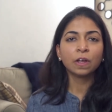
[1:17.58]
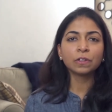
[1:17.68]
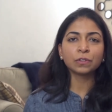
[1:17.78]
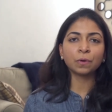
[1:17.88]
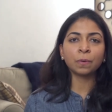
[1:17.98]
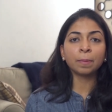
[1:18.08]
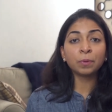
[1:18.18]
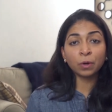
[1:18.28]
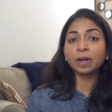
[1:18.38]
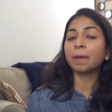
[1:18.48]
so a
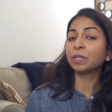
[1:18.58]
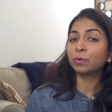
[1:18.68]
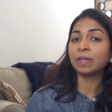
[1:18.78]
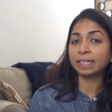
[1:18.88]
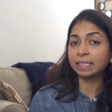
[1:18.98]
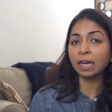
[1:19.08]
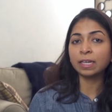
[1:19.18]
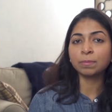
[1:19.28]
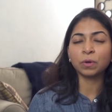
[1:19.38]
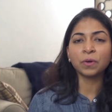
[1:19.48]
programming tool like
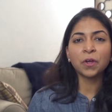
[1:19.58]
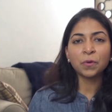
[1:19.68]
Dynamo